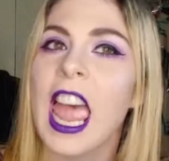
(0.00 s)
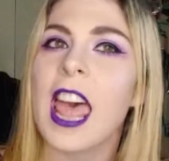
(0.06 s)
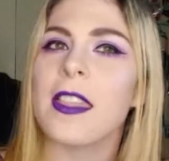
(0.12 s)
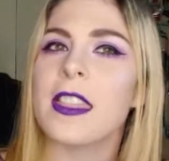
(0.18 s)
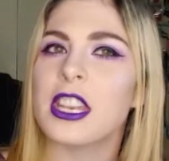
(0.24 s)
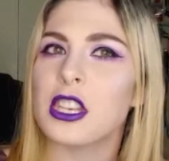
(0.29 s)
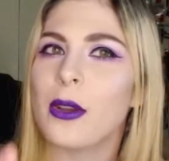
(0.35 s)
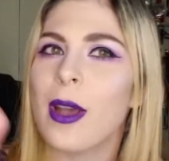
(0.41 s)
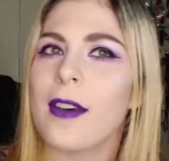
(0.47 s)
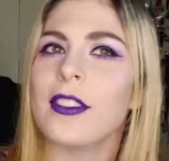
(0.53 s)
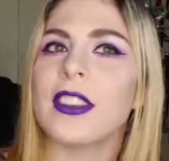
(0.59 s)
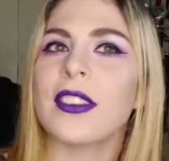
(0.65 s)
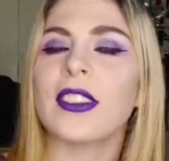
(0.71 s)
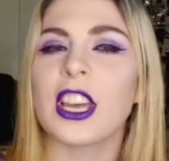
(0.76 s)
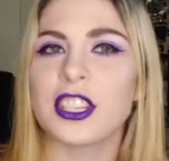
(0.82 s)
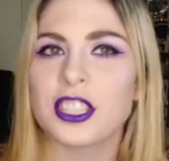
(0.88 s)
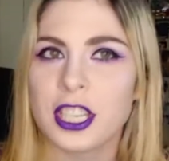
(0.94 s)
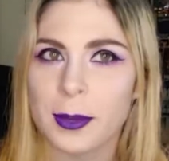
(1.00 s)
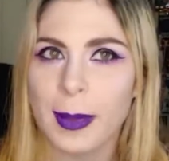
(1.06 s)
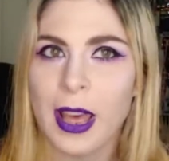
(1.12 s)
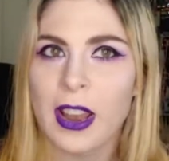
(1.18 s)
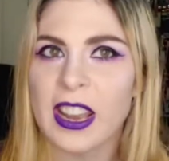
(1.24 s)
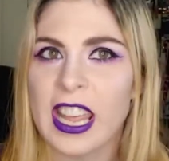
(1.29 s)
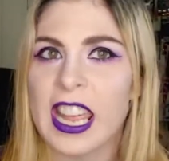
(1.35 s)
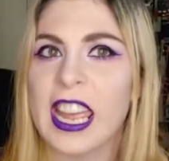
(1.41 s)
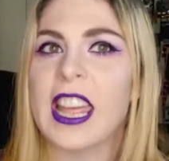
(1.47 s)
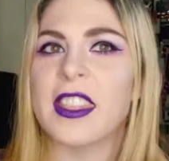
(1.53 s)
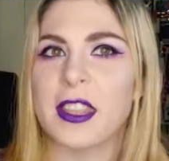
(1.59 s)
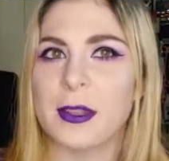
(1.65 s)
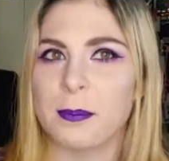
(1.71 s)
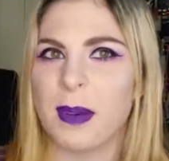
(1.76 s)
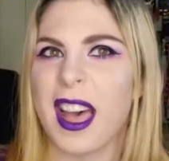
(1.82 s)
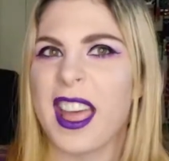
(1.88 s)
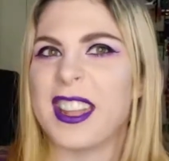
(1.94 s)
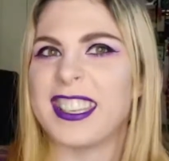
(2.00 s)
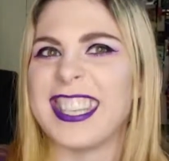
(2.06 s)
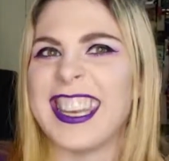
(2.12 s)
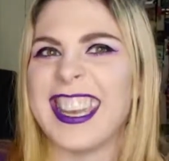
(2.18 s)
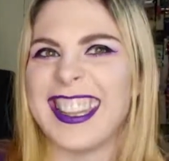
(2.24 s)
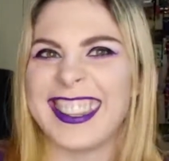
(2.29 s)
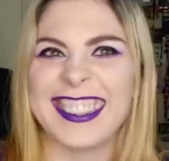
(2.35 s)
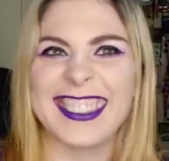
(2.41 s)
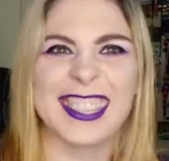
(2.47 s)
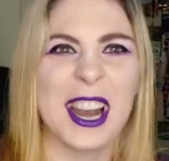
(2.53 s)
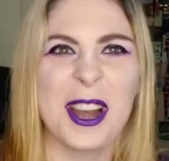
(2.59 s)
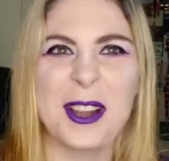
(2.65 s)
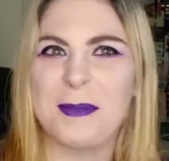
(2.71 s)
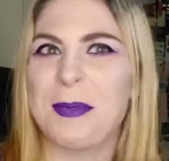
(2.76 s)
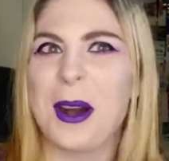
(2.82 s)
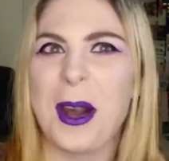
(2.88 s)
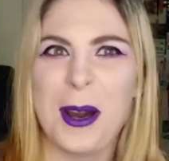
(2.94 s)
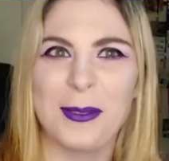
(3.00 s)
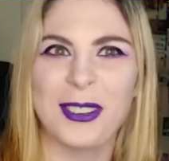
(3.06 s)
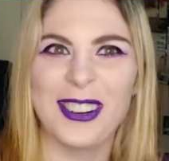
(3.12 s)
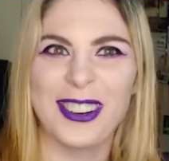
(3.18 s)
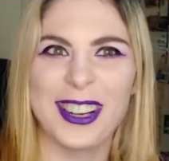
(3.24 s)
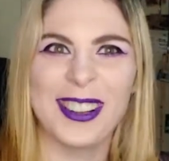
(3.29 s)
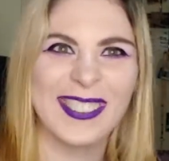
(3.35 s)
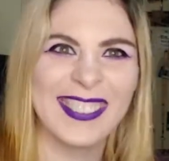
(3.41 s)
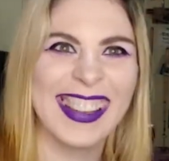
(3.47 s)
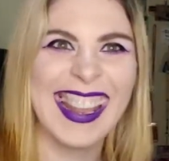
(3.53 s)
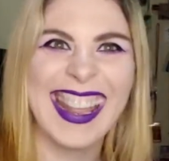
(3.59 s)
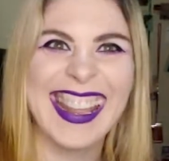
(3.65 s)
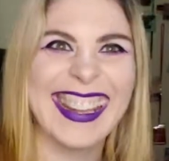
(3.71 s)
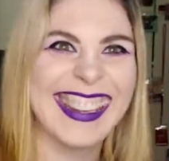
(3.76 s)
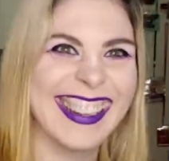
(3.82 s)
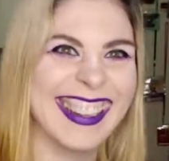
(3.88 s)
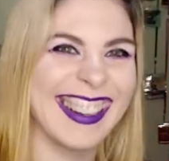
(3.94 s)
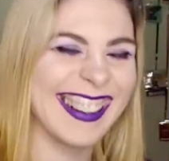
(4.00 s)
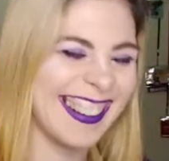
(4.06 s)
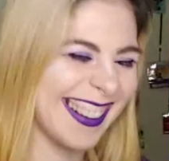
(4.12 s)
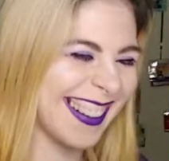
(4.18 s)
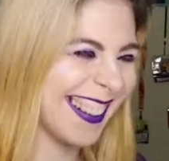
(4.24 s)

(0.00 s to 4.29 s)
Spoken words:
And then you have a discussion about it, and then buy a deathstar popcorn maker.